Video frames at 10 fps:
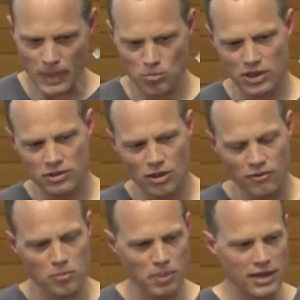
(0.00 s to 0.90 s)
But so
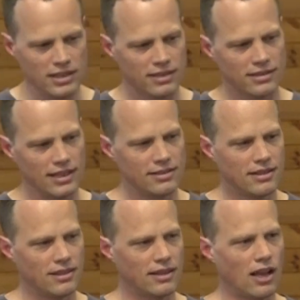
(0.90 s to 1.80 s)
Benedict sees
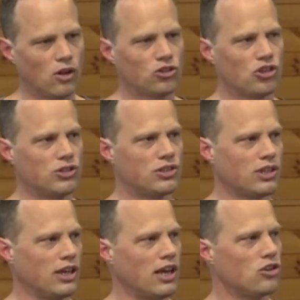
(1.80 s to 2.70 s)
cultures
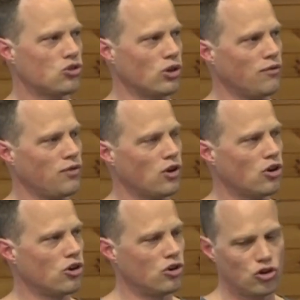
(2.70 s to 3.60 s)
sort of
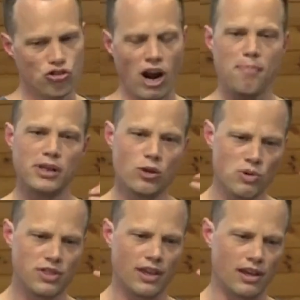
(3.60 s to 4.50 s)
grappling
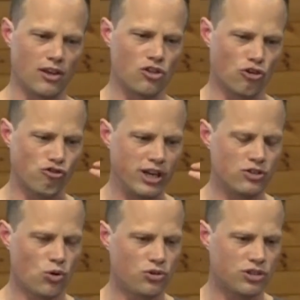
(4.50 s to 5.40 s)
with the
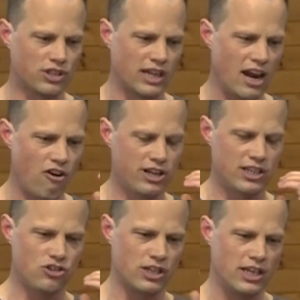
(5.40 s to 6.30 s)
resources and
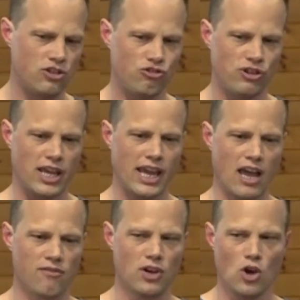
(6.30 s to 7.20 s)
heritage and history they
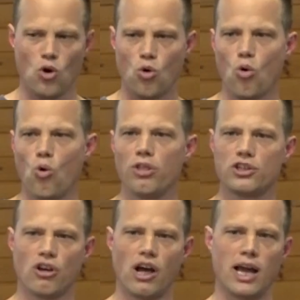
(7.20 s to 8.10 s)
have all the
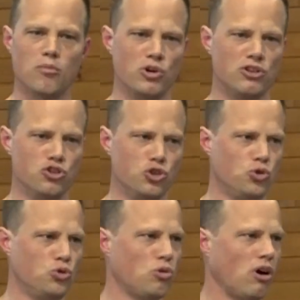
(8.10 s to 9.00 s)
time with
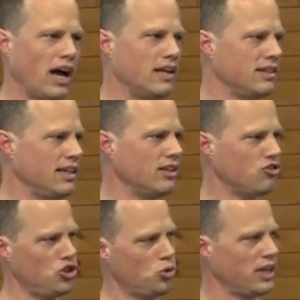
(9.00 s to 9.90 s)
new
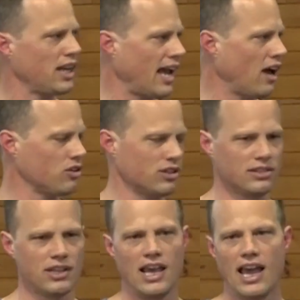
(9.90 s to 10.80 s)
ideas, new
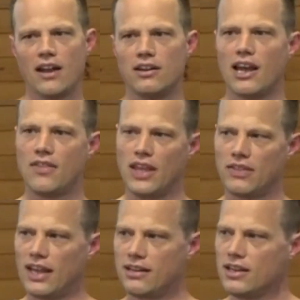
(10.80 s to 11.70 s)
encounters, and
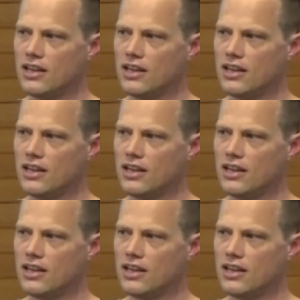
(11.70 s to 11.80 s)
that